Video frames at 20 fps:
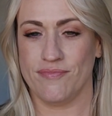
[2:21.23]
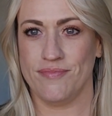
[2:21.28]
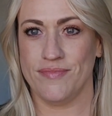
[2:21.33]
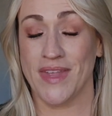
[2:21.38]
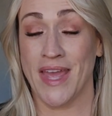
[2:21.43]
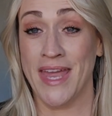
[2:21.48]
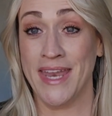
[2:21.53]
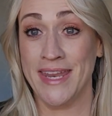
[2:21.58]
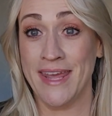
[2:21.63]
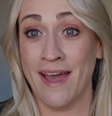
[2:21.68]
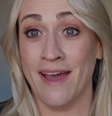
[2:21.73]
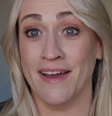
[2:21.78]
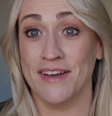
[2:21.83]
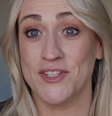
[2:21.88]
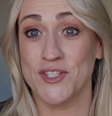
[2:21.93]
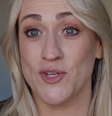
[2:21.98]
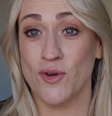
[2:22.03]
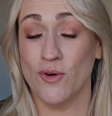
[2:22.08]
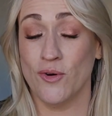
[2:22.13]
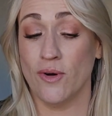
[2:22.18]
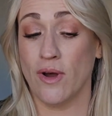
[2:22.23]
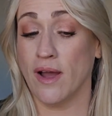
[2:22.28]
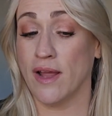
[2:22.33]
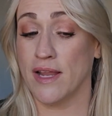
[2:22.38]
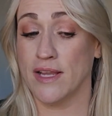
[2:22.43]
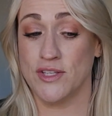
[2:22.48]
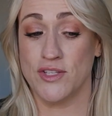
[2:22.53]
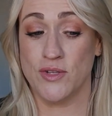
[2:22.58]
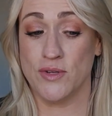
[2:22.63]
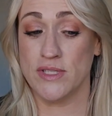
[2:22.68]
And yeah, so
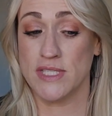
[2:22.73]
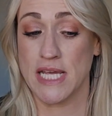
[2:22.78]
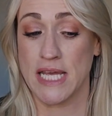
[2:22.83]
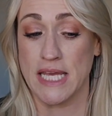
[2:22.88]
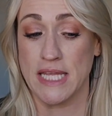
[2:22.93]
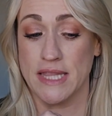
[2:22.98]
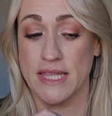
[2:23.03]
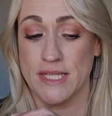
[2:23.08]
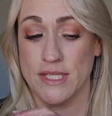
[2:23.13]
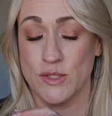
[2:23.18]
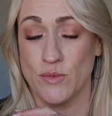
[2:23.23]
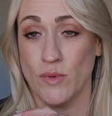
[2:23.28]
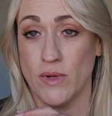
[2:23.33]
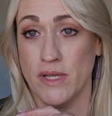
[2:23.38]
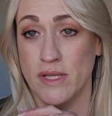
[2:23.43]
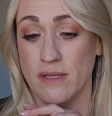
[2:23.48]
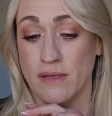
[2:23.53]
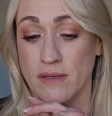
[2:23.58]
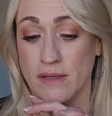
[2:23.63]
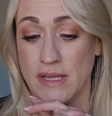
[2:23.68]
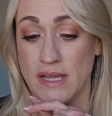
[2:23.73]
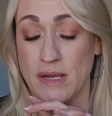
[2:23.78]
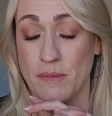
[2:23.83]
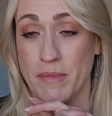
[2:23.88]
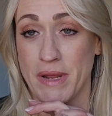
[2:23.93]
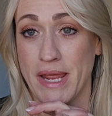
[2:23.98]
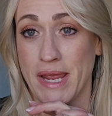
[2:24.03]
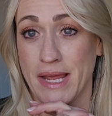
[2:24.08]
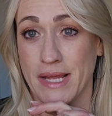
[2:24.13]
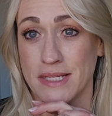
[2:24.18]
as soon as I get this one in my
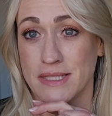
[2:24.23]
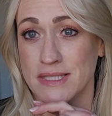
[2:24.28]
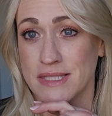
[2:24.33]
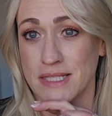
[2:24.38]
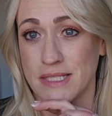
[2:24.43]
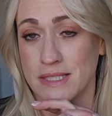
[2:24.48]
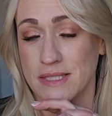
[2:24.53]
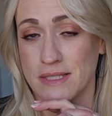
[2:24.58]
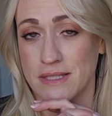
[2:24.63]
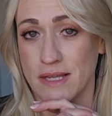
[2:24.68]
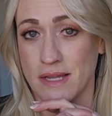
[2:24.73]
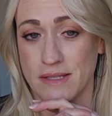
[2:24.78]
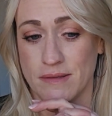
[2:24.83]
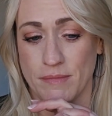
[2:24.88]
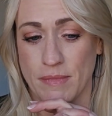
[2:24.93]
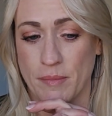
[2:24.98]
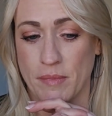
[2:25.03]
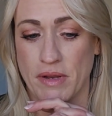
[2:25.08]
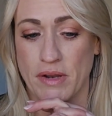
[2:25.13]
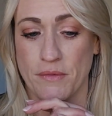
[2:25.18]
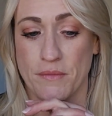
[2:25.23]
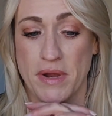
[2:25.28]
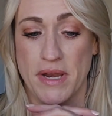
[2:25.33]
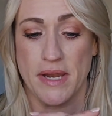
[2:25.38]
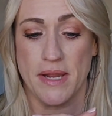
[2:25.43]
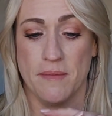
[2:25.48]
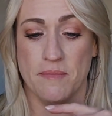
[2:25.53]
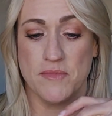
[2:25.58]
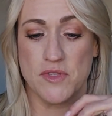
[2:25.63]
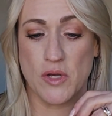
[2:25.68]
hands, I'm gonna read
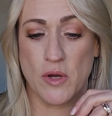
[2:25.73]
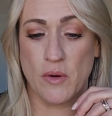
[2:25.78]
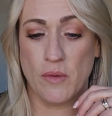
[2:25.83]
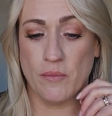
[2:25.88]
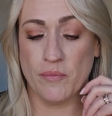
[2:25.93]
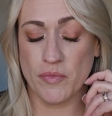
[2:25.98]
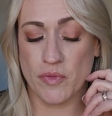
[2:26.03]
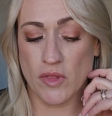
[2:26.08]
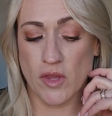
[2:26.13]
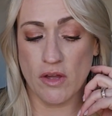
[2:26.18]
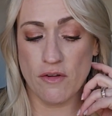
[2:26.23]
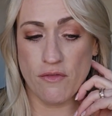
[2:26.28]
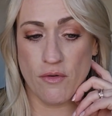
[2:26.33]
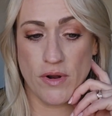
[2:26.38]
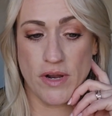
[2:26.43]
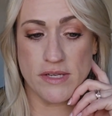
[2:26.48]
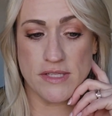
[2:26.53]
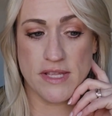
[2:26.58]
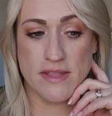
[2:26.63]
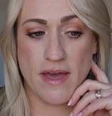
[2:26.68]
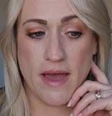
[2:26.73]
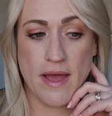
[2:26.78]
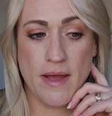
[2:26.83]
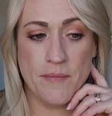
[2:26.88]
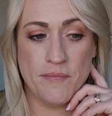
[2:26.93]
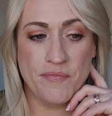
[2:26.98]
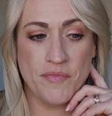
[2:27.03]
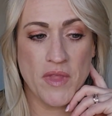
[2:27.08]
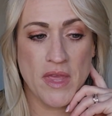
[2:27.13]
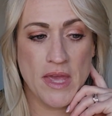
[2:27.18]
it. So look forward to that.
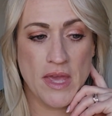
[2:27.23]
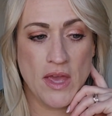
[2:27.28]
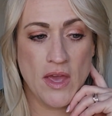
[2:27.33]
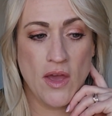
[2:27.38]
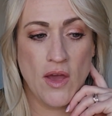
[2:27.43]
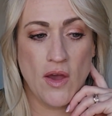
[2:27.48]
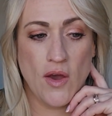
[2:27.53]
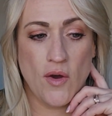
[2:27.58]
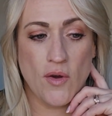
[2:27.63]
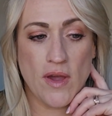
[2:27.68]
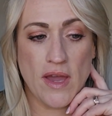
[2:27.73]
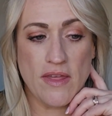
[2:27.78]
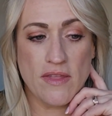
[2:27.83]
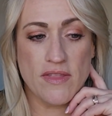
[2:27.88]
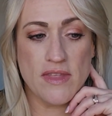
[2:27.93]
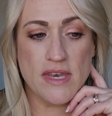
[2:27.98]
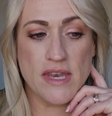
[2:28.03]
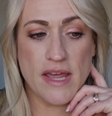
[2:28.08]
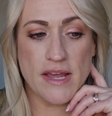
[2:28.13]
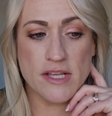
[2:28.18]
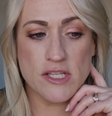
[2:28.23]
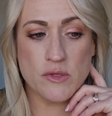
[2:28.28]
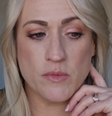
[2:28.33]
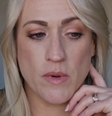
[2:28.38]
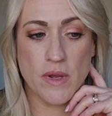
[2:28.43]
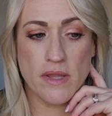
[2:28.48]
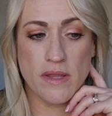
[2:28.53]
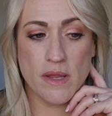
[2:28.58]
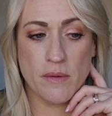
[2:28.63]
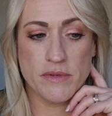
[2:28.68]
Okay, the next
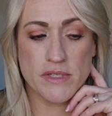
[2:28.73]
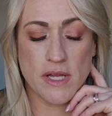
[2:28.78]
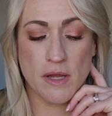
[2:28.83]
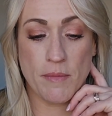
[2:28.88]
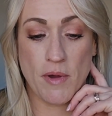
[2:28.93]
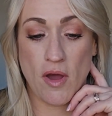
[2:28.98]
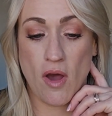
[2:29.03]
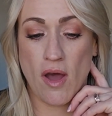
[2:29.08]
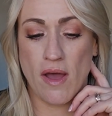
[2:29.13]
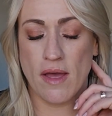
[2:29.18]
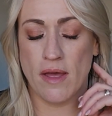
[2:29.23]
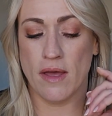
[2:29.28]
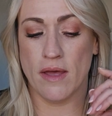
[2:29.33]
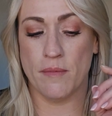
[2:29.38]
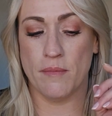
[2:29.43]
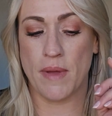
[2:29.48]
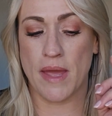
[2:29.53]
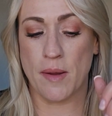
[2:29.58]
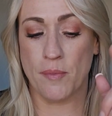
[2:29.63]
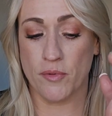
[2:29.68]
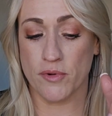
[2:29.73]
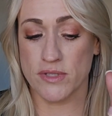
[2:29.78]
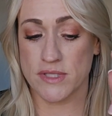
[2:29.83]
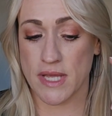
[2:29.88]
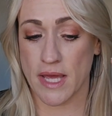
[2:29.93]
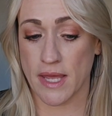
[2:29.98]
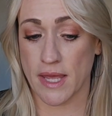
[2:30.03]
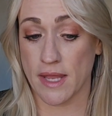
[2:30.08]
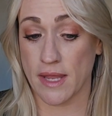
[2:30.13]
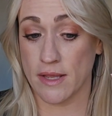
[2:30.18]
one that we'll talk about April
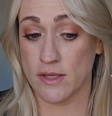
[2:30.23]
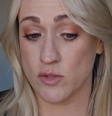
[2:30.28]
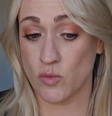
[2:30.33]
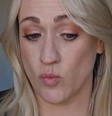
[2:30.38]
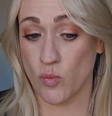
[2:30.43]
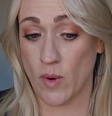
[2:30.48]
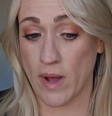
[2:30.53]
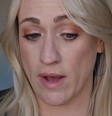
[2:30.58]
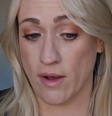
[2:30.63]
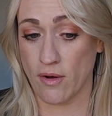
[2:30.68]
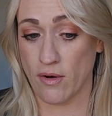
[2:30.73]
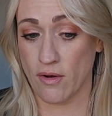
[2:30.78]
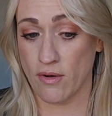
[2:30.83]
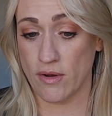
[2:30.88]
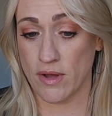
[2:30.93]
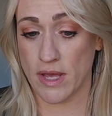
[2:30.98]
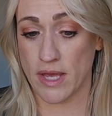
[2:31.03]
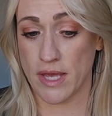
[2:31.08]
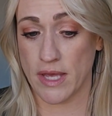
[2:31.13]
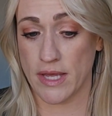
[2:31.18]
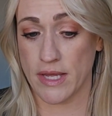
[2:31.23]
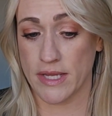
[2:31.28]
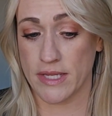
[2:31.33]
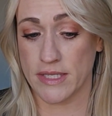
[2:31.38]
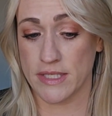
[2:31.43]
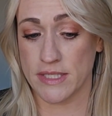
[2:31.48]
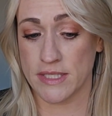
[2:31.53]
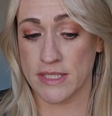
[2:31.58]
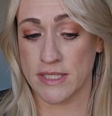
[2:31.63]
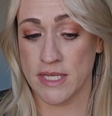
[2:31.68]
2nd as well
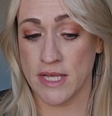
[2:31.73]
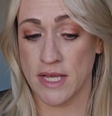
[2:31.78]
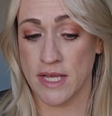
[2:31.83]
is